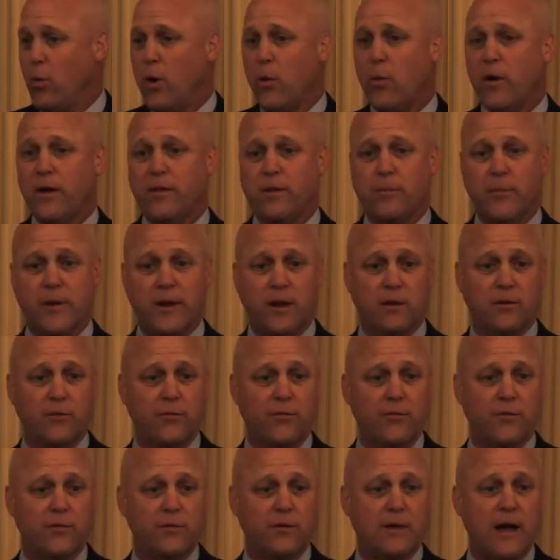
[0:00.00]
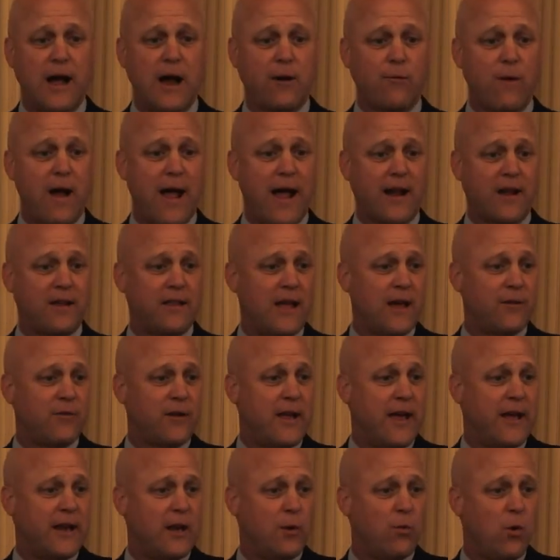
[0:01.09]
we were in the middle of the Iraq and
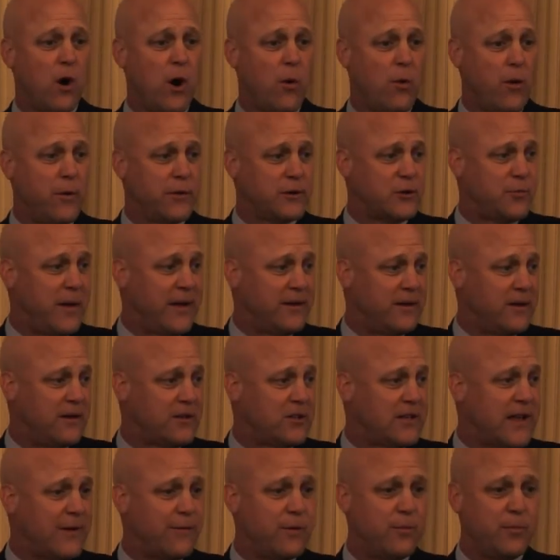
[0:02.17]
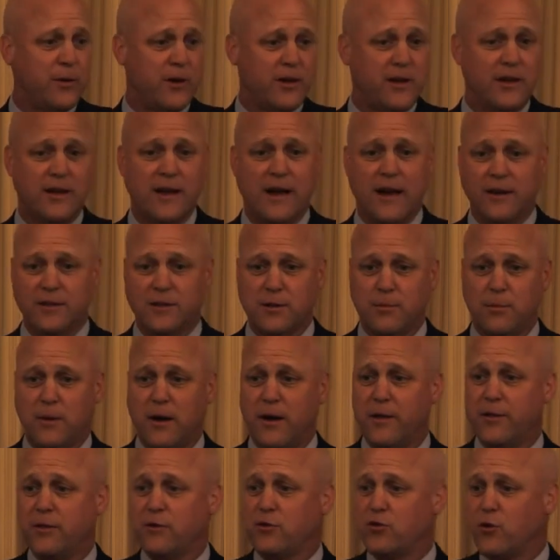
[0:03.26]
Afghani war. We were spending $7 billion a
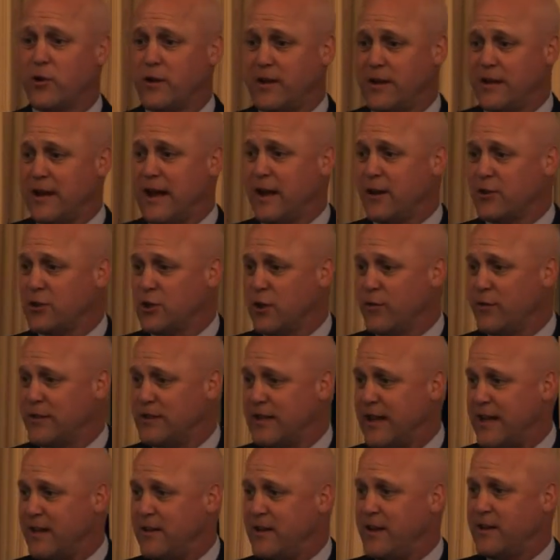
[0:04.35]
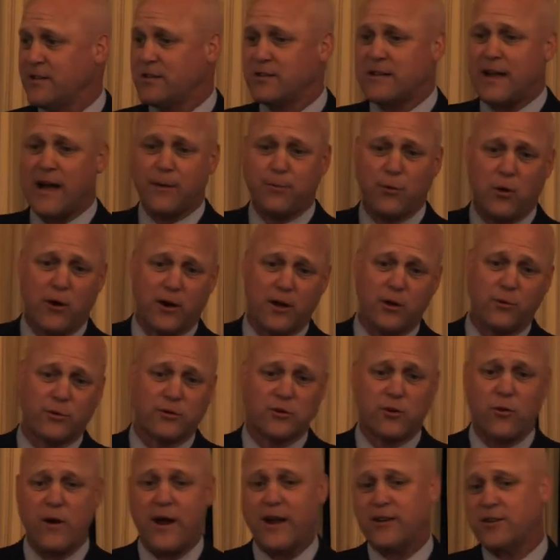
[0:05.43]
month, $1 trillion over 10 years. Stock market
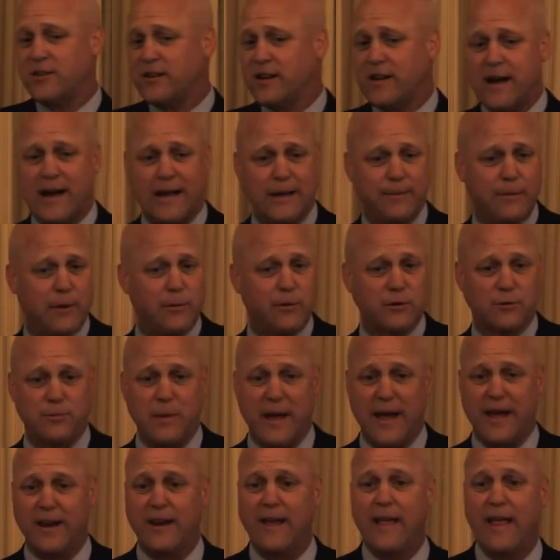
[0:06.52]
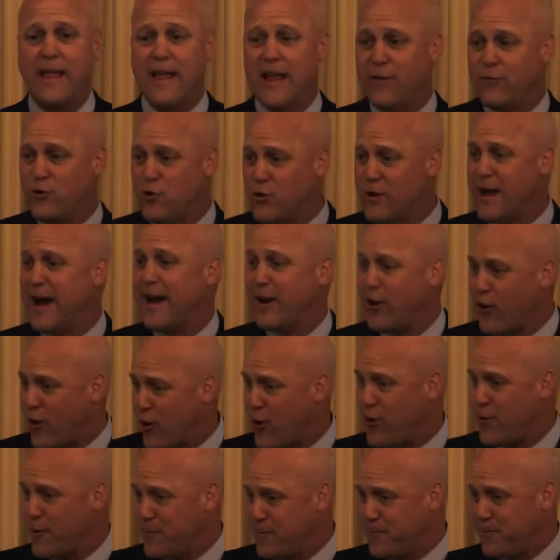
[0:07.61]
was crashing, economy was bad. If you got
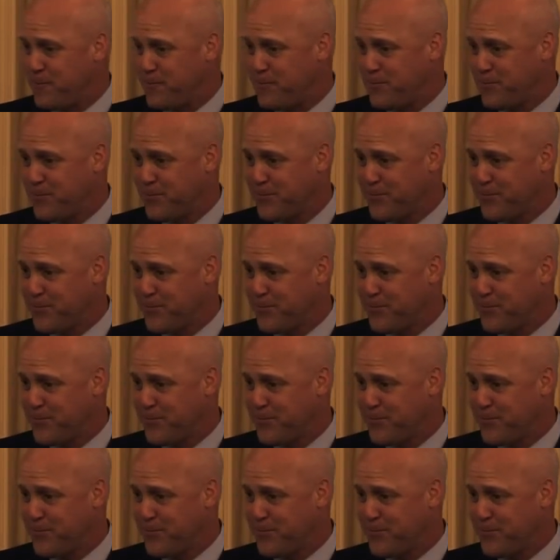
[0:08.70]
hurt,